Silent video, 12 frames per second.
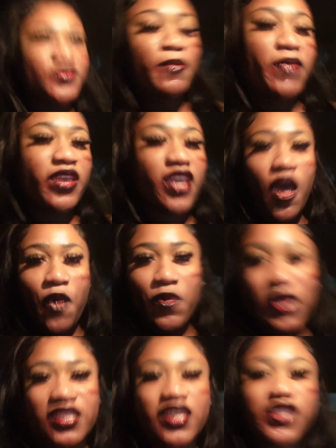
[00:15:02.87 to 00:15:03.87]
you. But y'all,
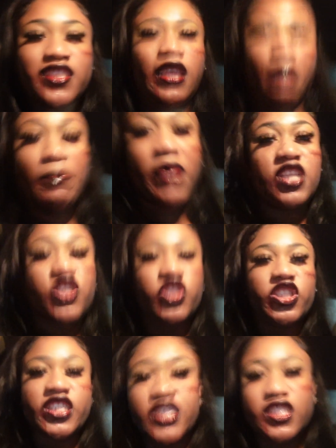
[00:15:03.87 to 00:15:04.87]
we took some pictures.
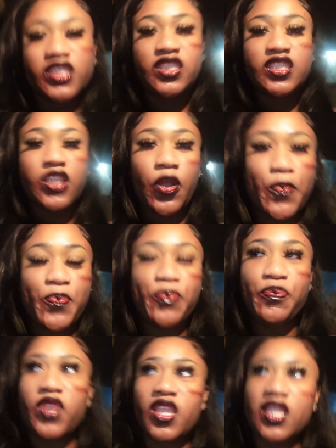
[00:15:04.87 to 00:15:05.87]
I'm gonna go San
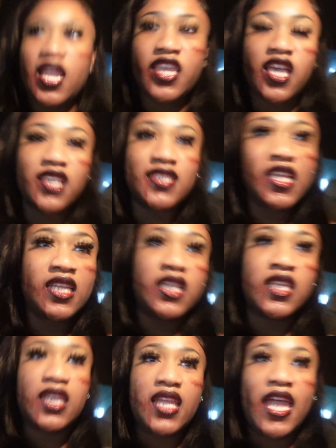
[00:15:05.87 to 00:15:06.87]
Marcos. Like y'all seen in
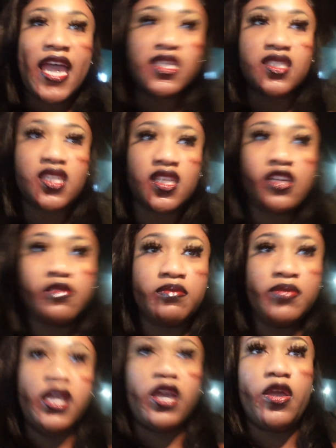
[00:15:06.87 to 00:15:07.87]
the last clip,
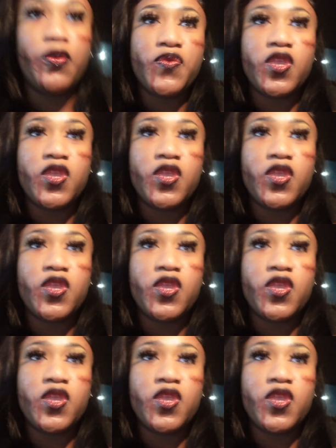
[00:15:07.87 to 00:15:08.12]
but